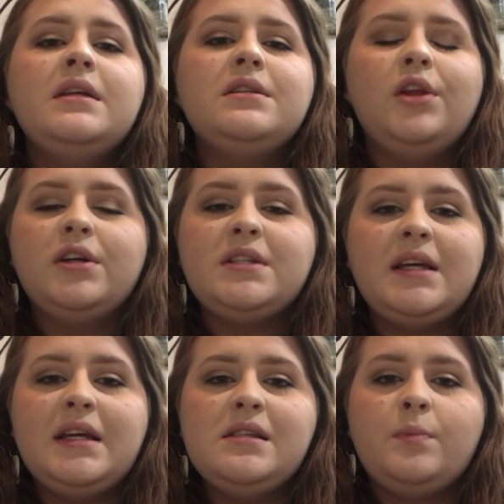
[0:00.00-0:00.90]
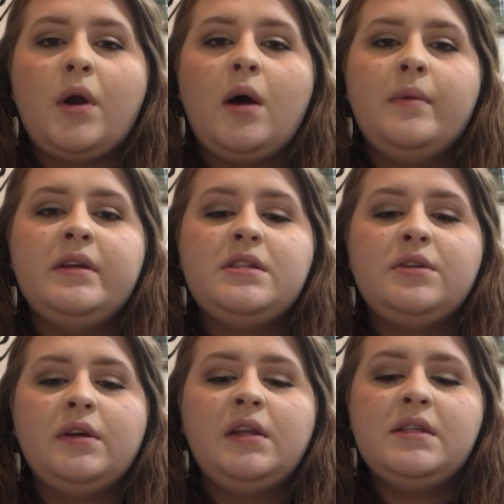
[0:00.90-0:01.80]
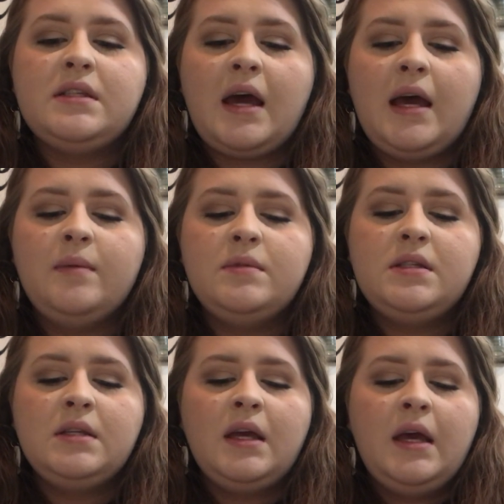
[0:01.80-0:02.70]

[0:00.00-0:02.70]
look to his promise during these times,